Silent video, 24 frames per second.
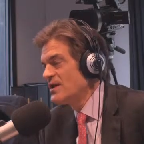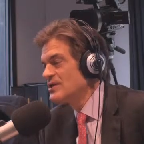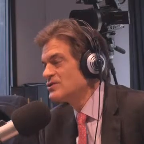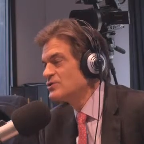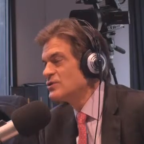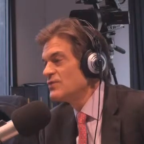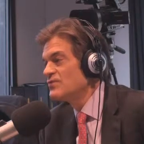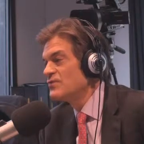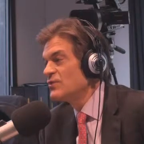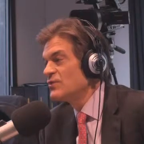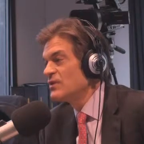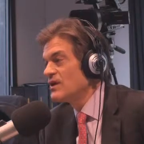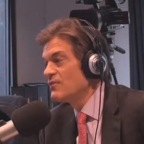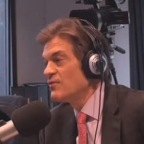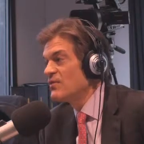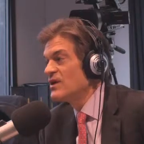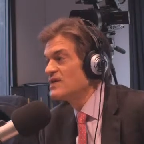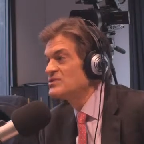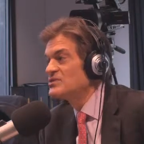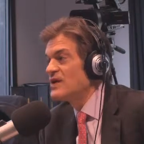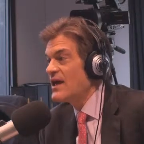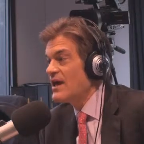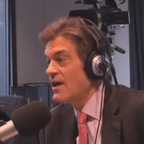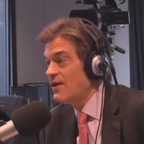So if your liver
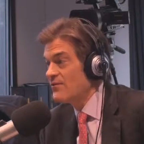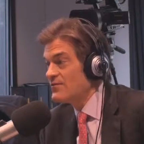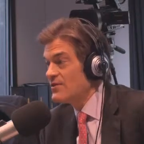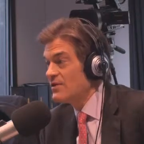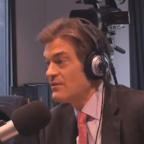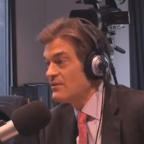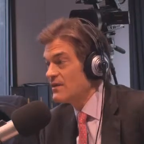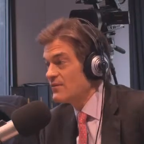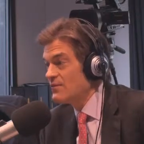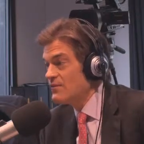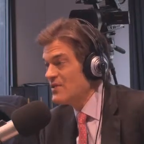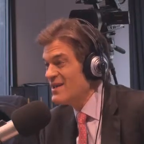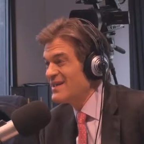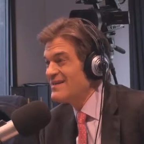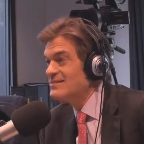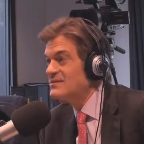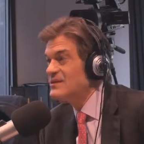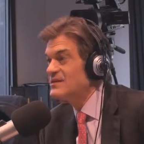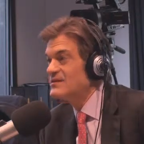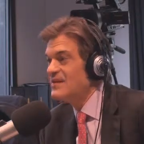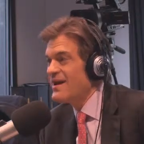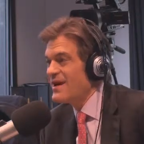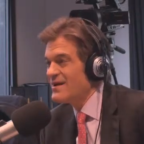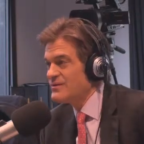is a healthy liver, it can
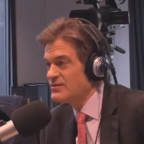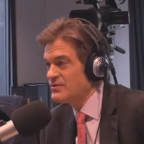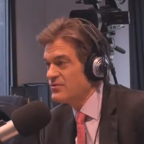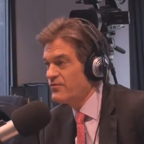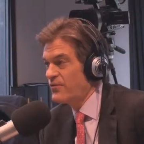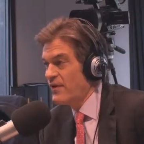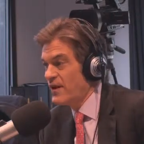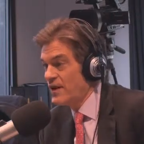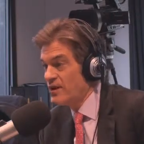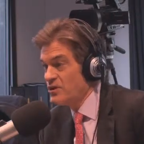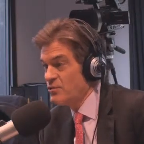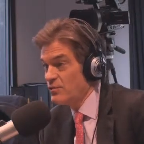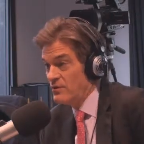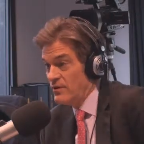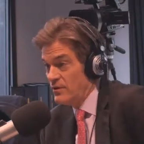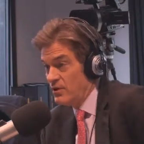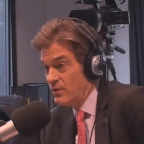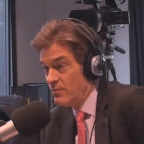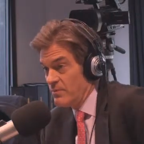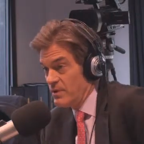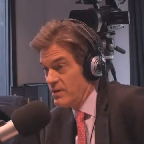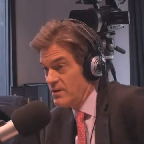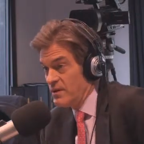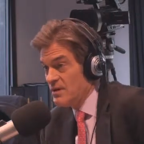detoxify you a
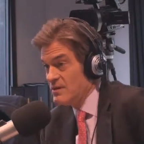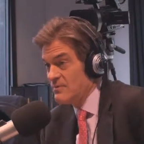little bit.